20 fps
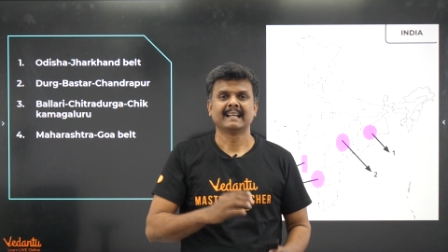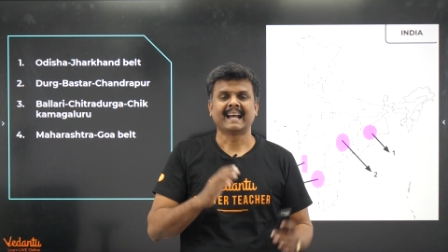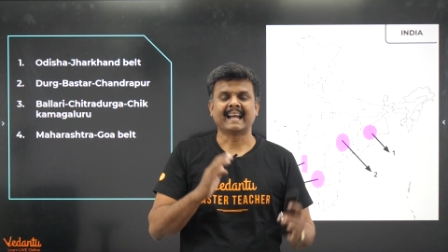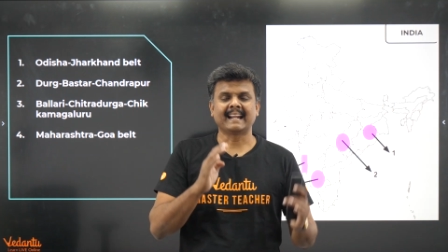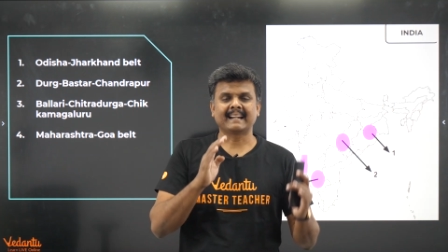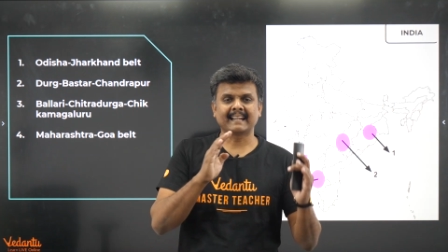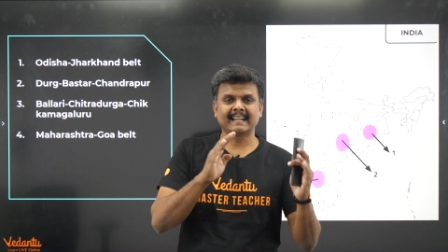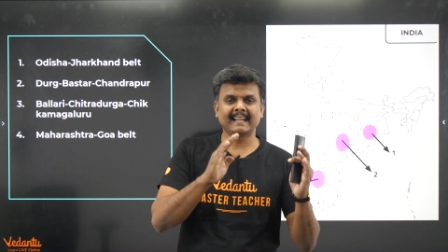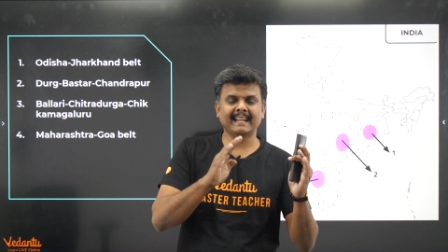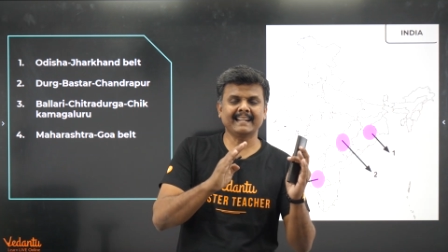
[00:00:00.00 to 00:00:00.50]

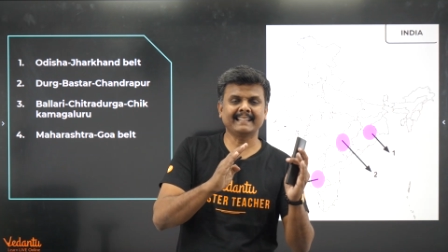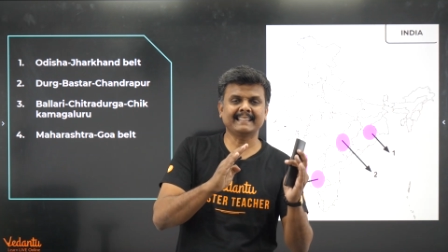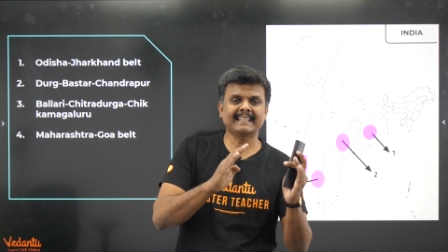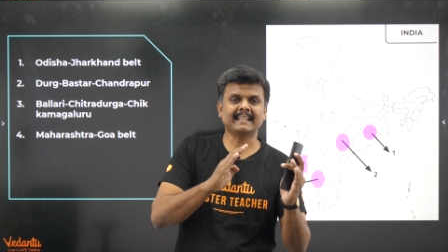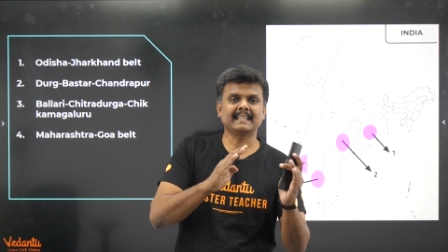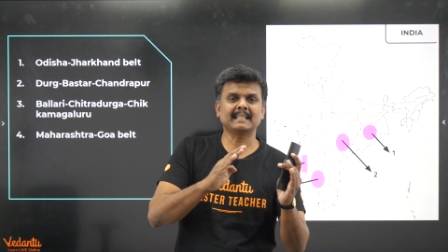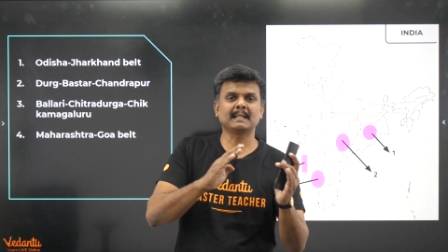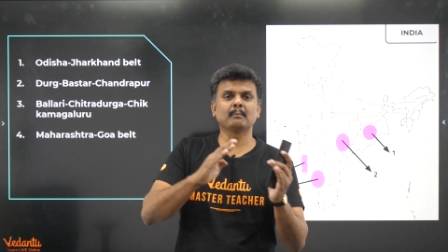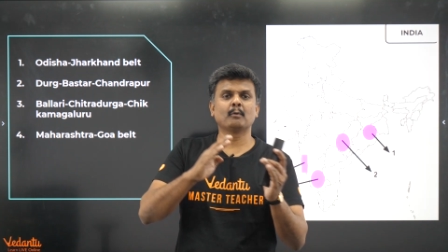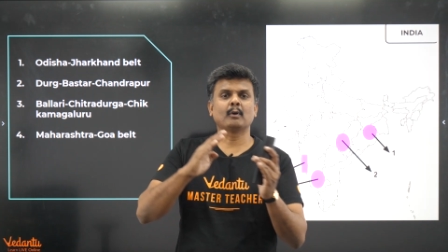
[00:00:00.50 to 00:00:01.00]
and relate
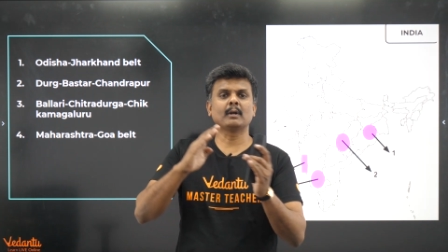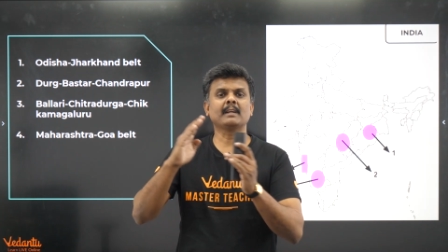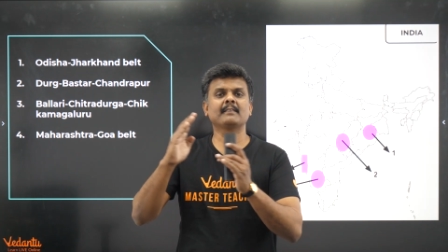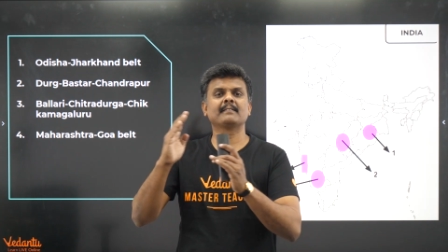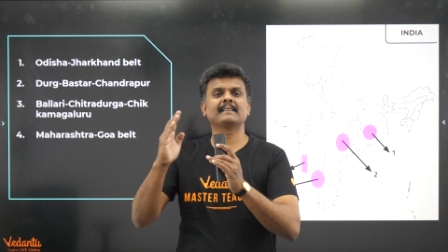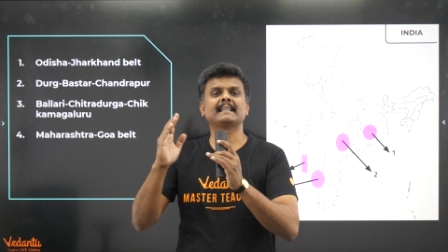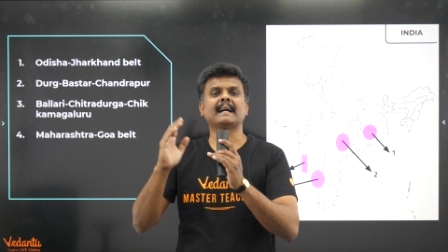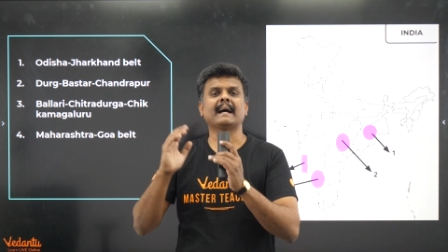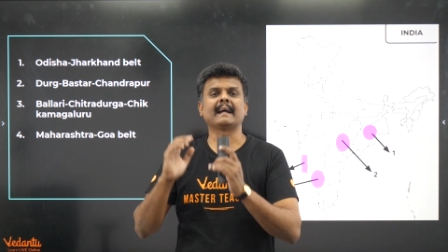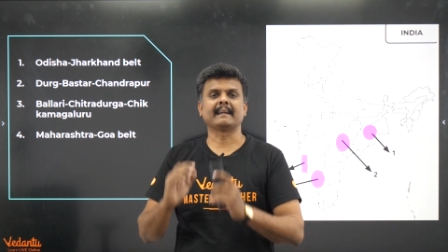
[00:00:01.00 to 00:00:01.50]
that mnemonic
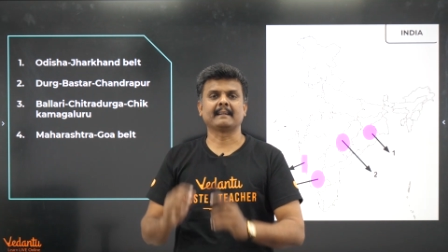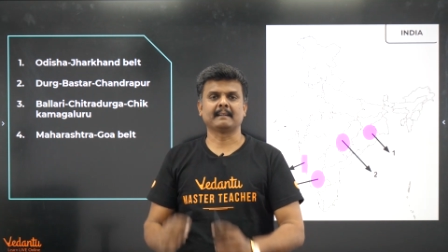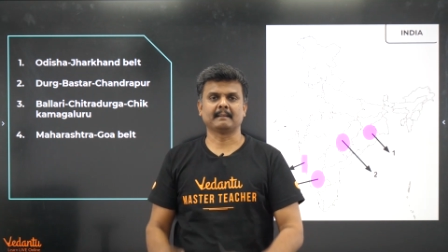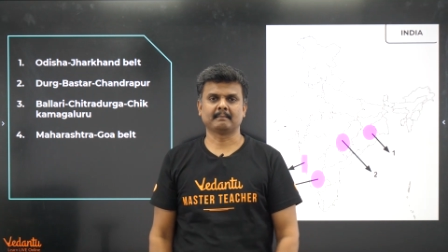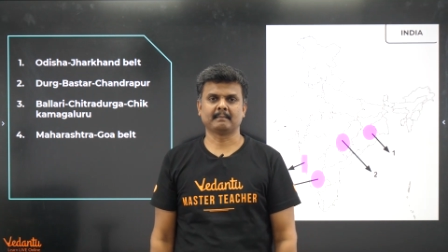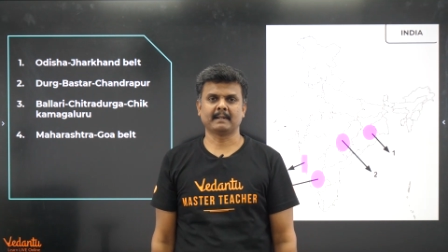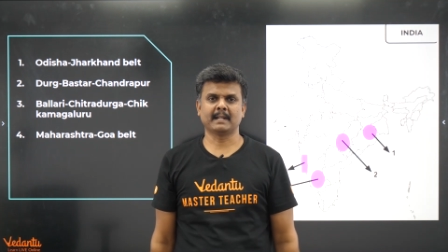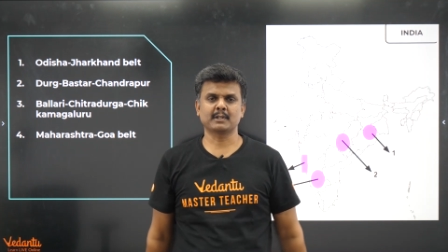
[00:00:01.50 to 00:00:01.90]
with iron.